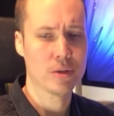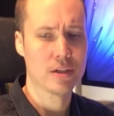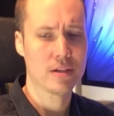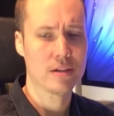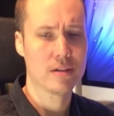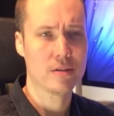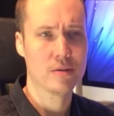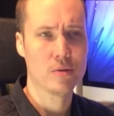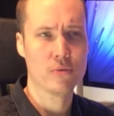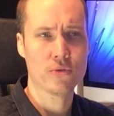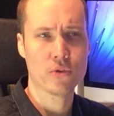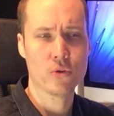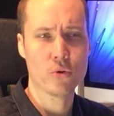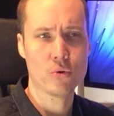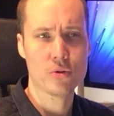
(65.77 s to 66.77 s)
Well,
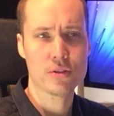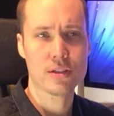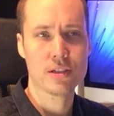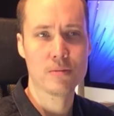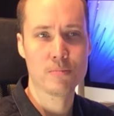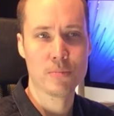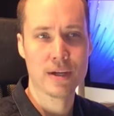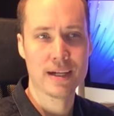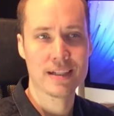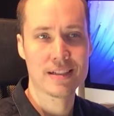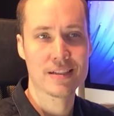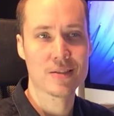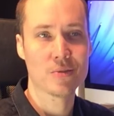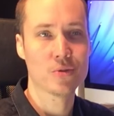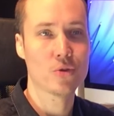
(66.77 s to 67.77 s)
of course it
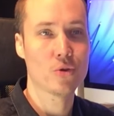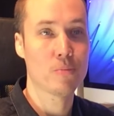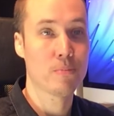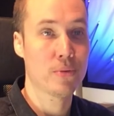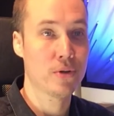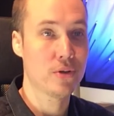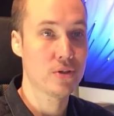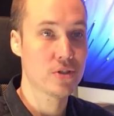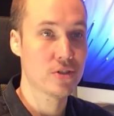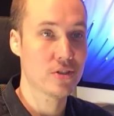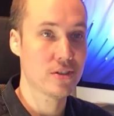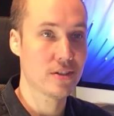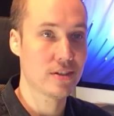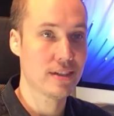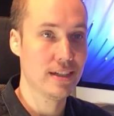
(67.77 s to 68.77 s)
depends on your
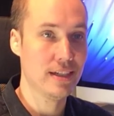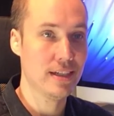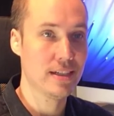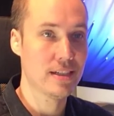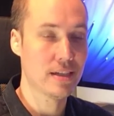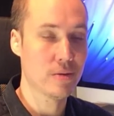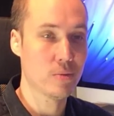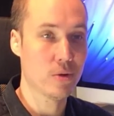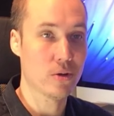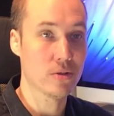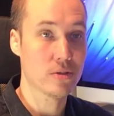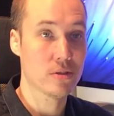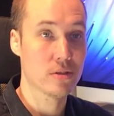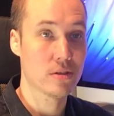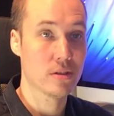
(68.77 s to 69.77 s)
personal needs and
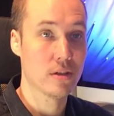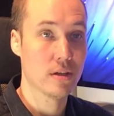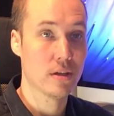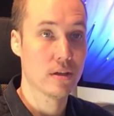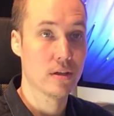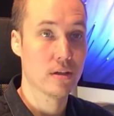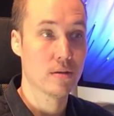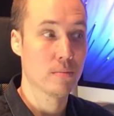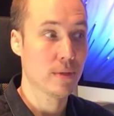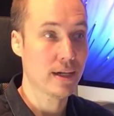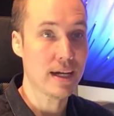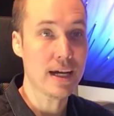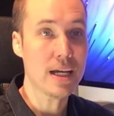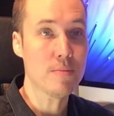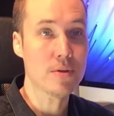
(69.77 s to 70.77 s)
wants,
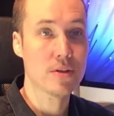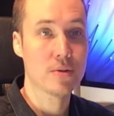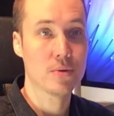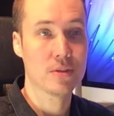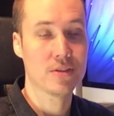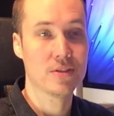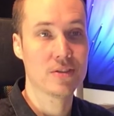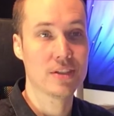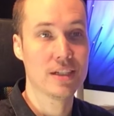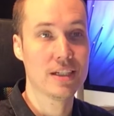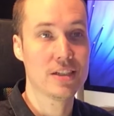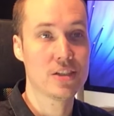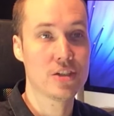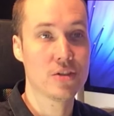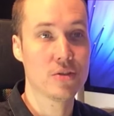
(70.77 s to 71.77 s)
but I am going to
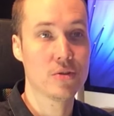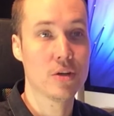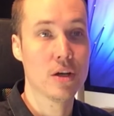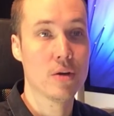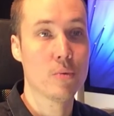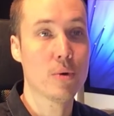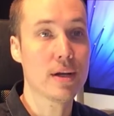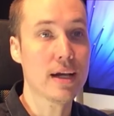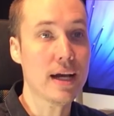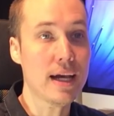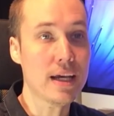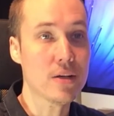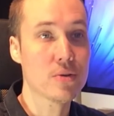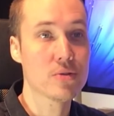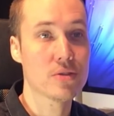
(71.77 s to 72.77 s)
teach you what
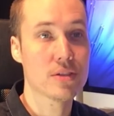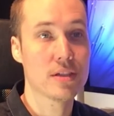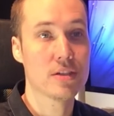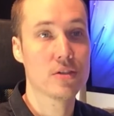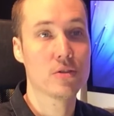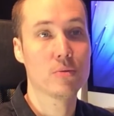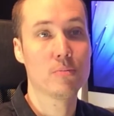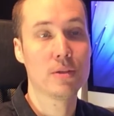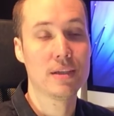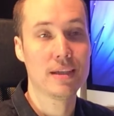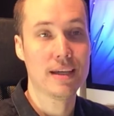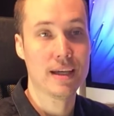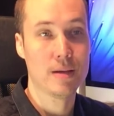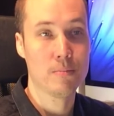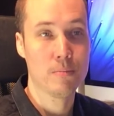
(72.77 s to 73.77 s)
I consider to
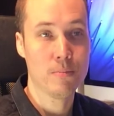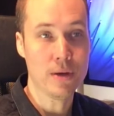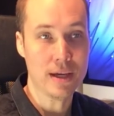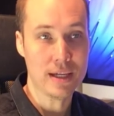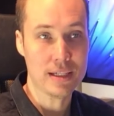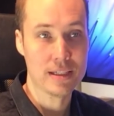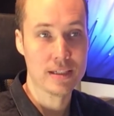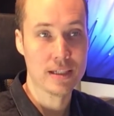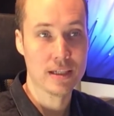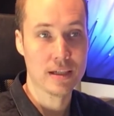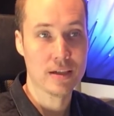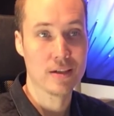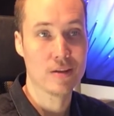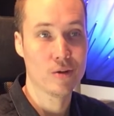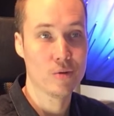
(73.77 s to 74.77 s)
be a
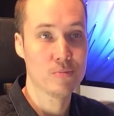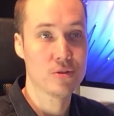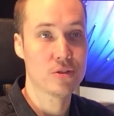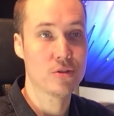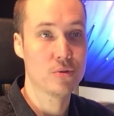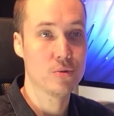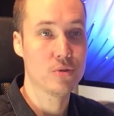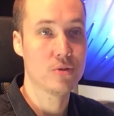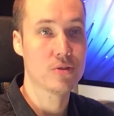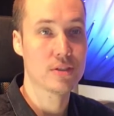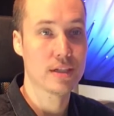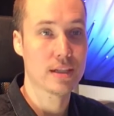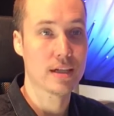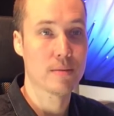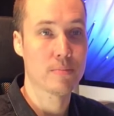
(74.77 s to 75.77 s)
basic home studio
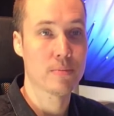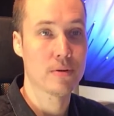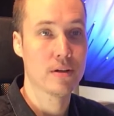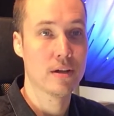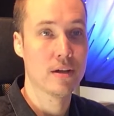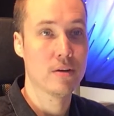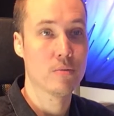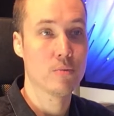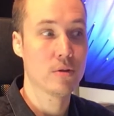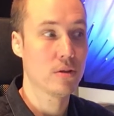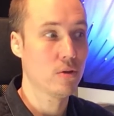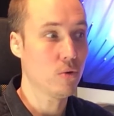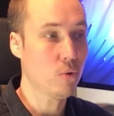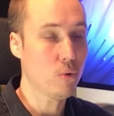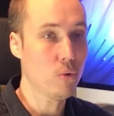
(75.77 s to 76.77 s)
setup
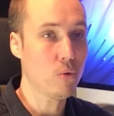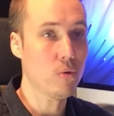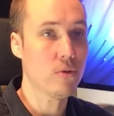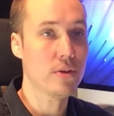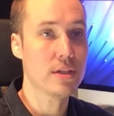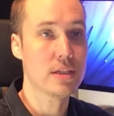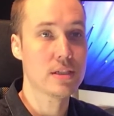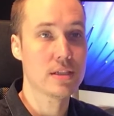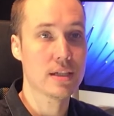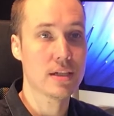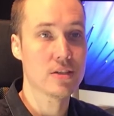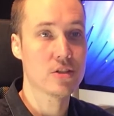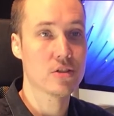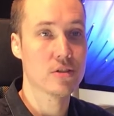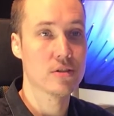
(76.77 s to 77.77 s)
with all the
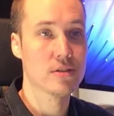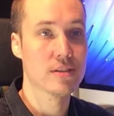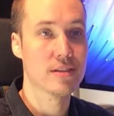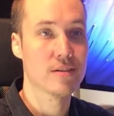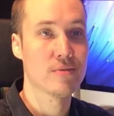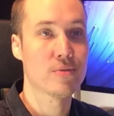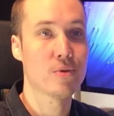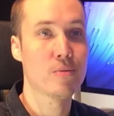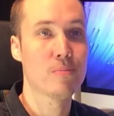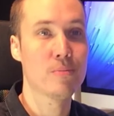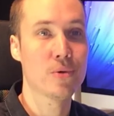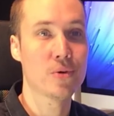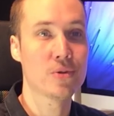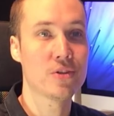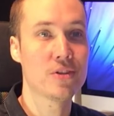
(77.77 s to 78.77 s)
essentials for
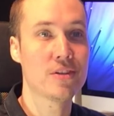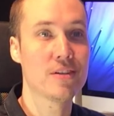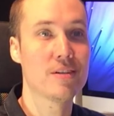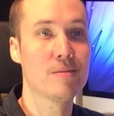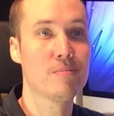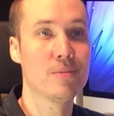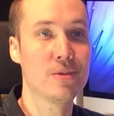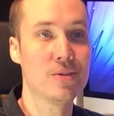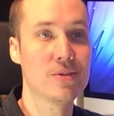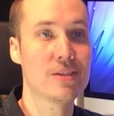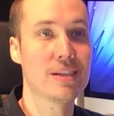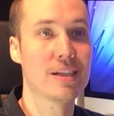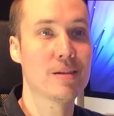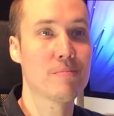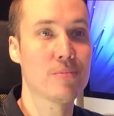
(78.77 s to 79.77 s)
modern
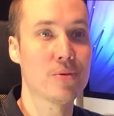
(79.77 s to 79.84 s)
music